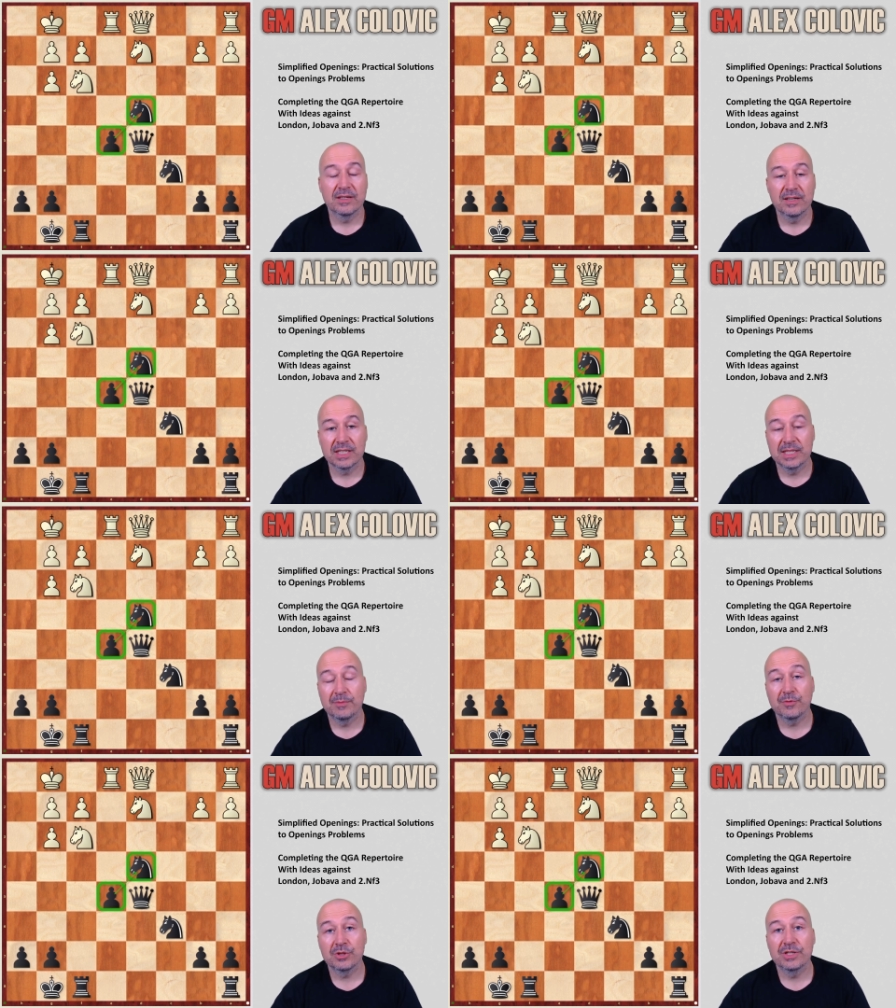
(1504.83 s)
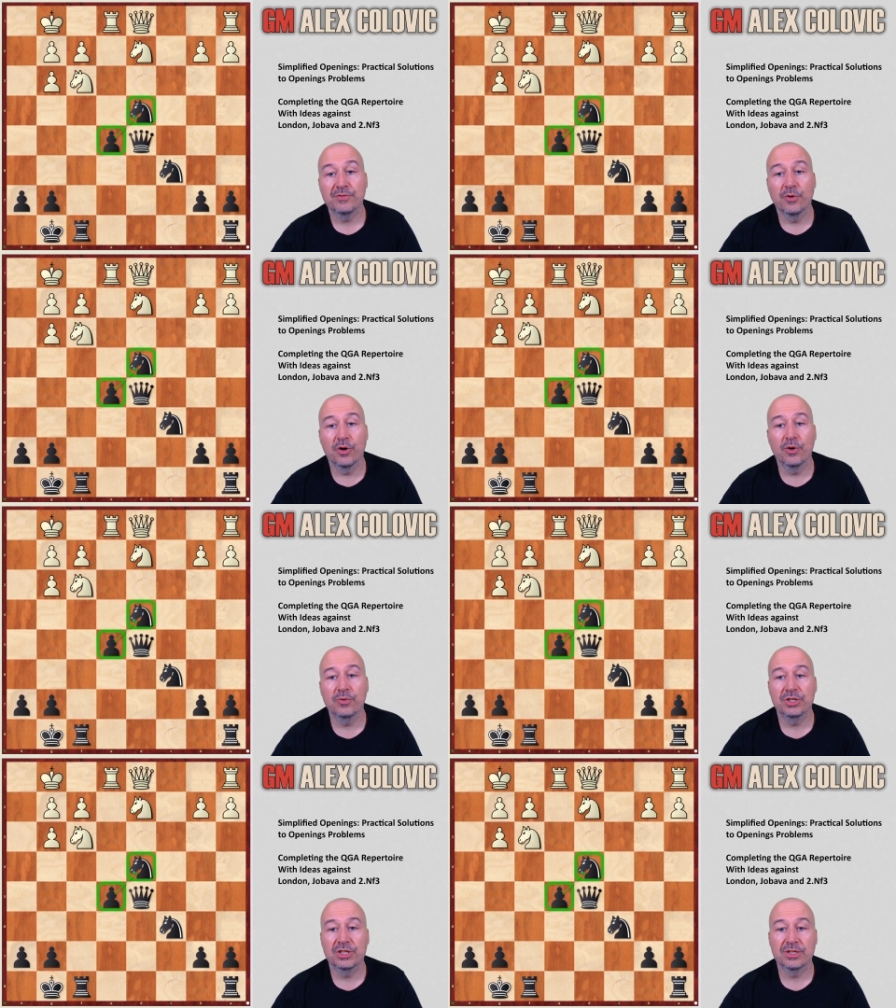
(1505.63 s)
except for C4,
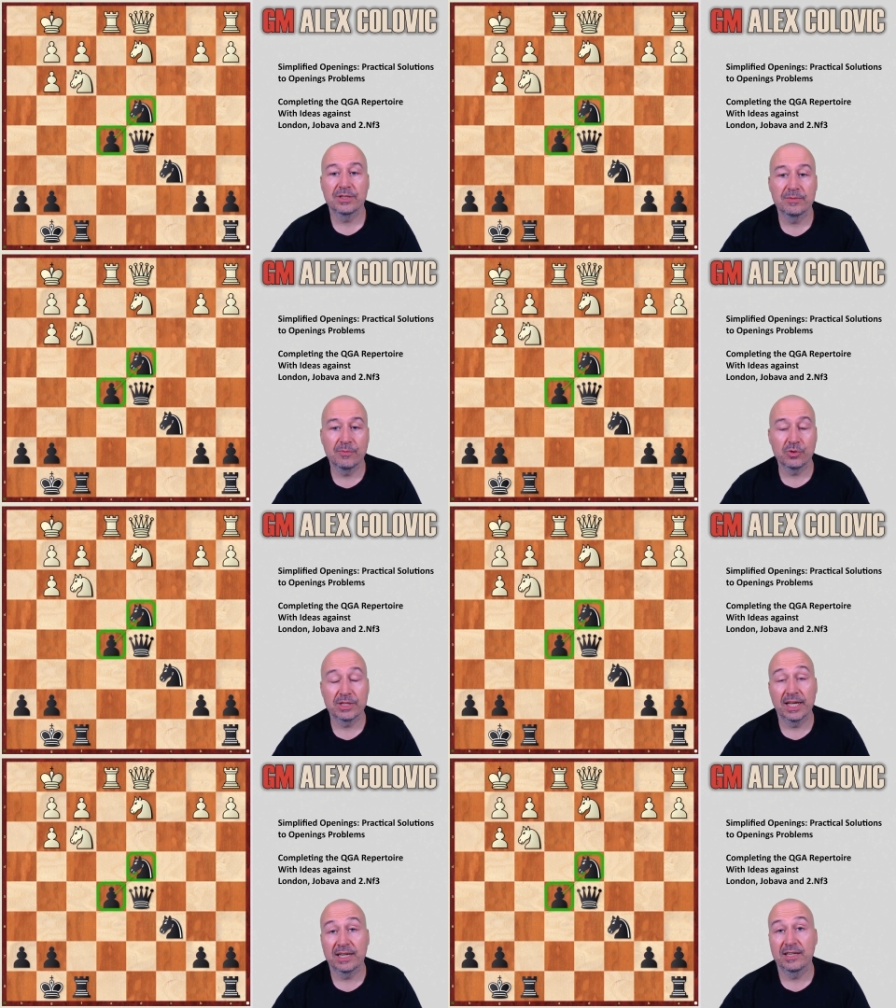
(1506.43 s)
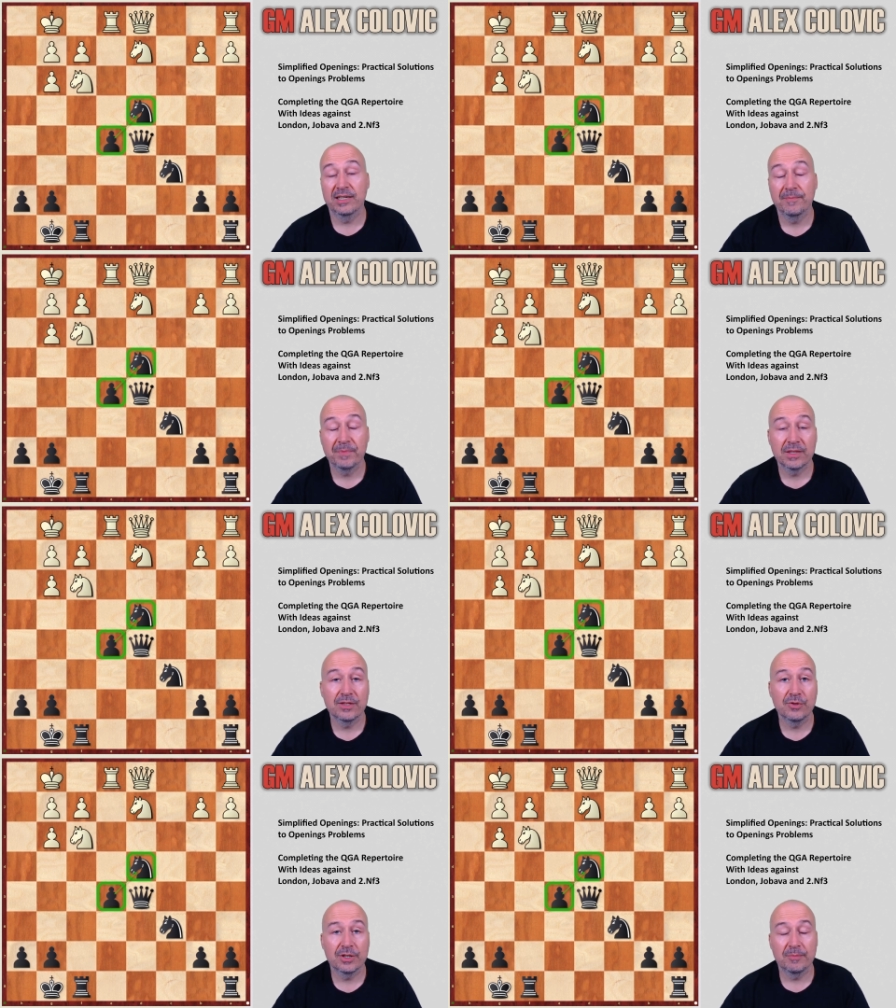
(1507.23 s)
which most likely
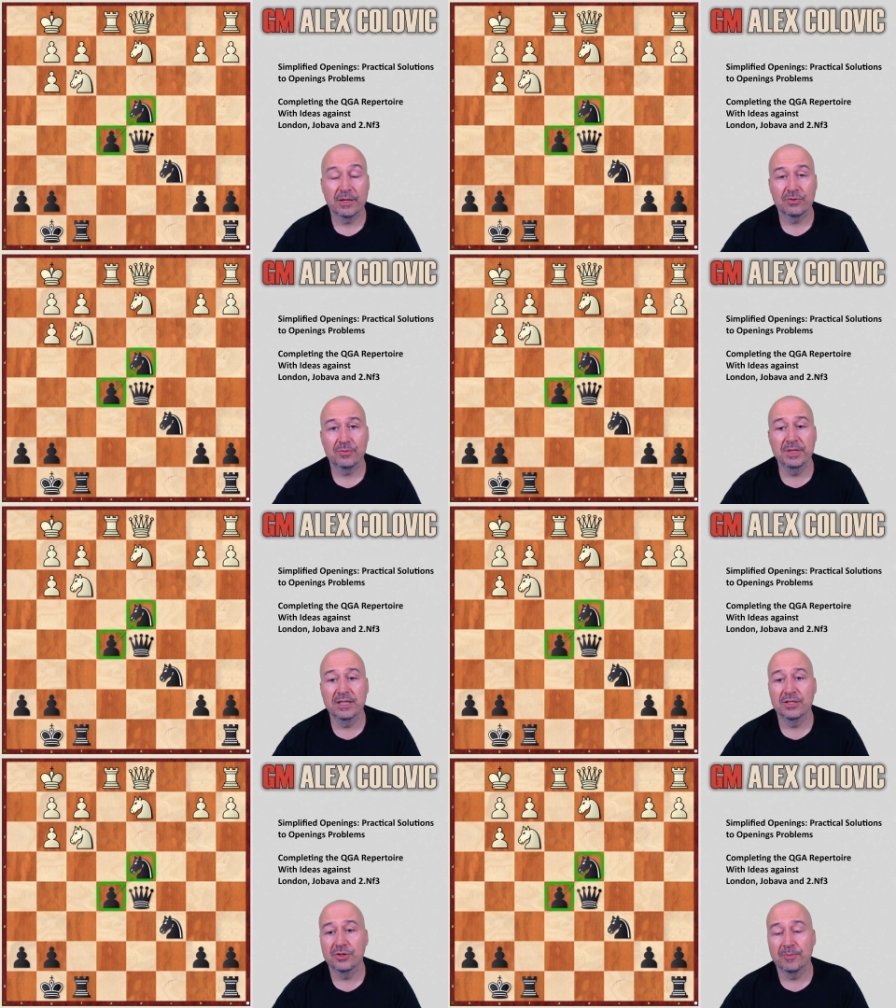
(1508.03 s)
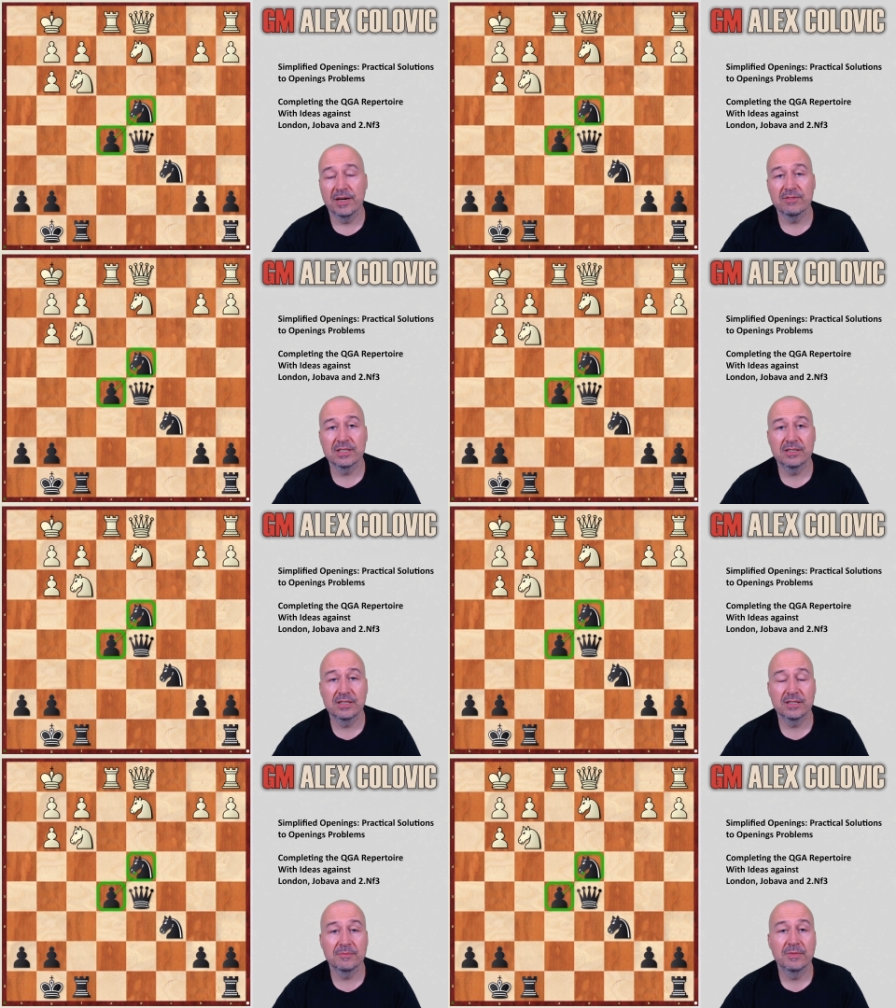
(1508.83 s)
you are about to meet, the Jobava
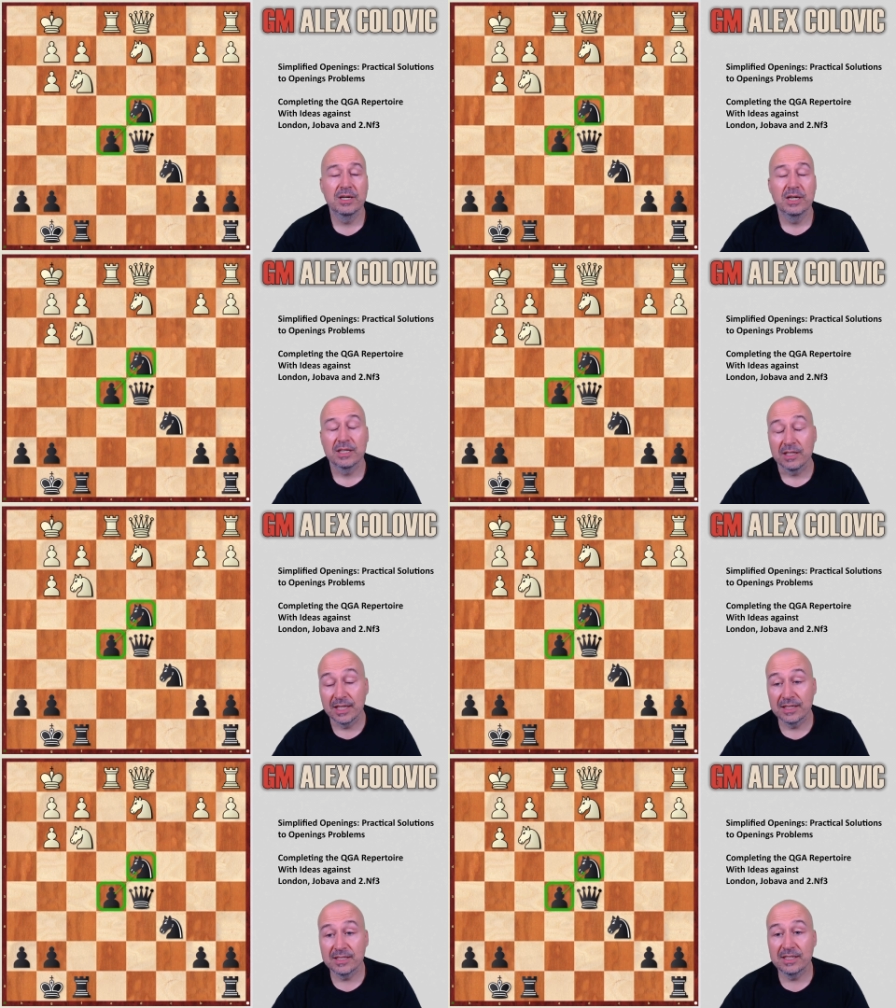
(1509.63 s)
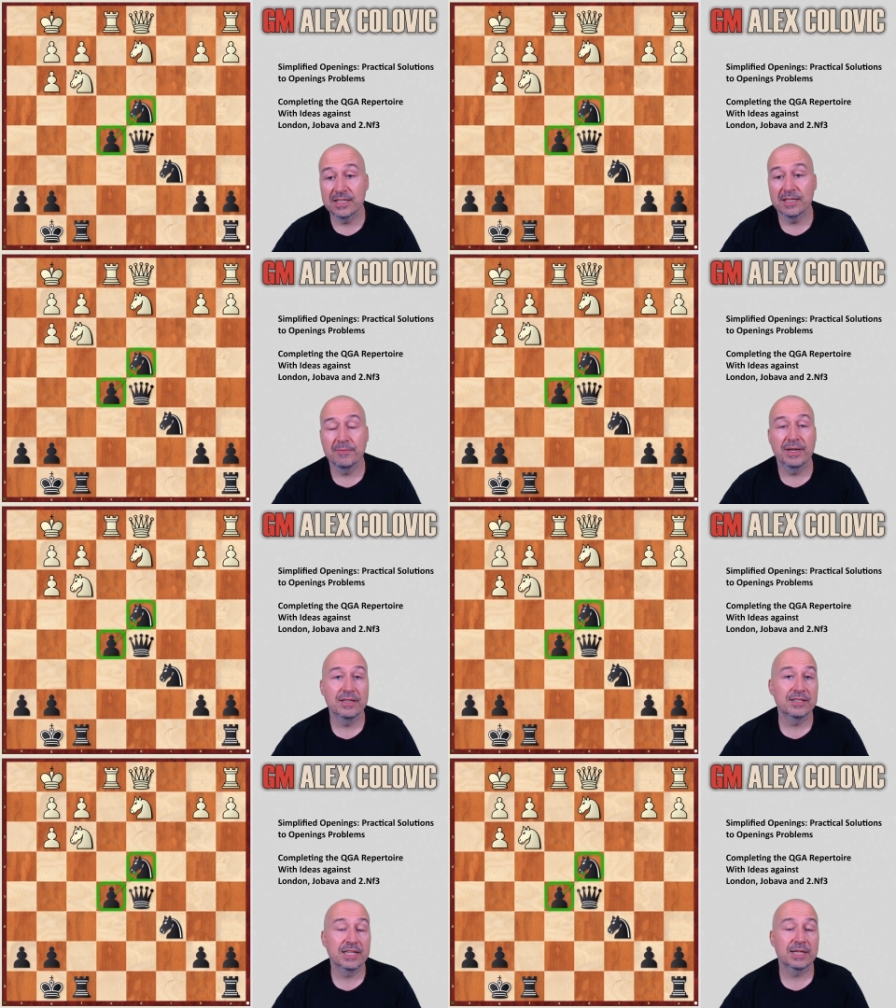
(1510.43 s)
system, the London system, and
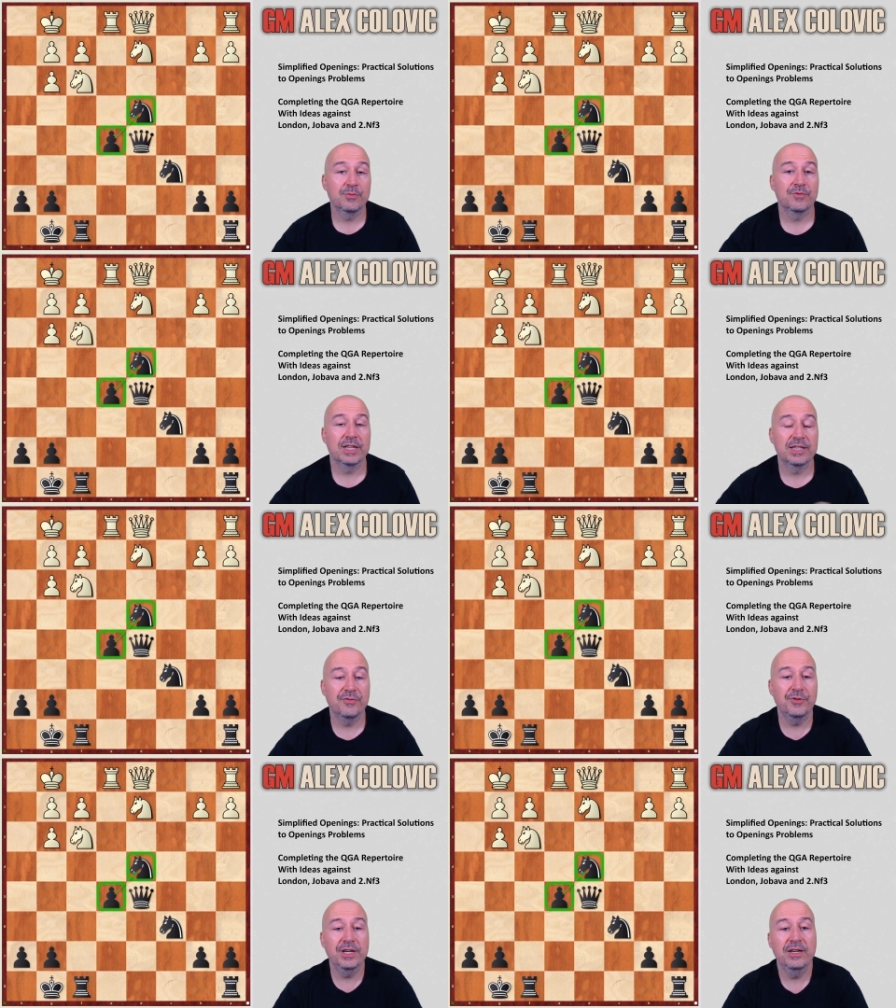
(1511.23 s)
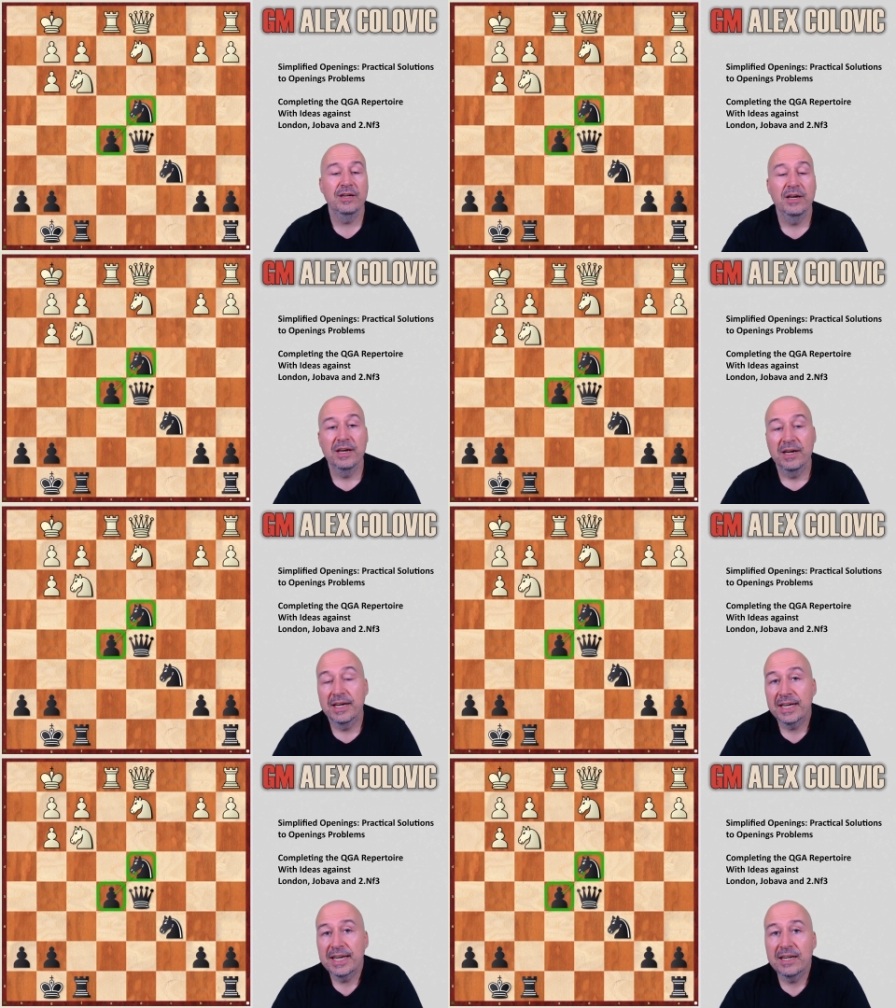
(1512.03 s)
the second move knight F3.
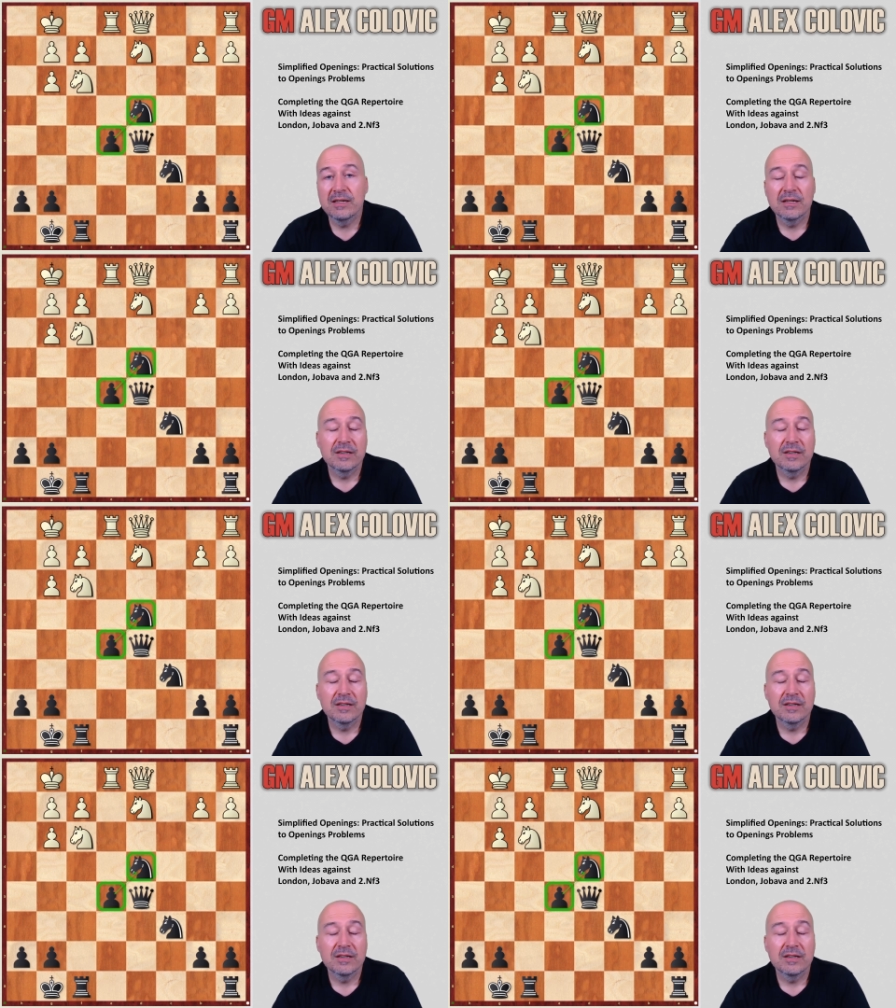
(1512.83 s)
And again,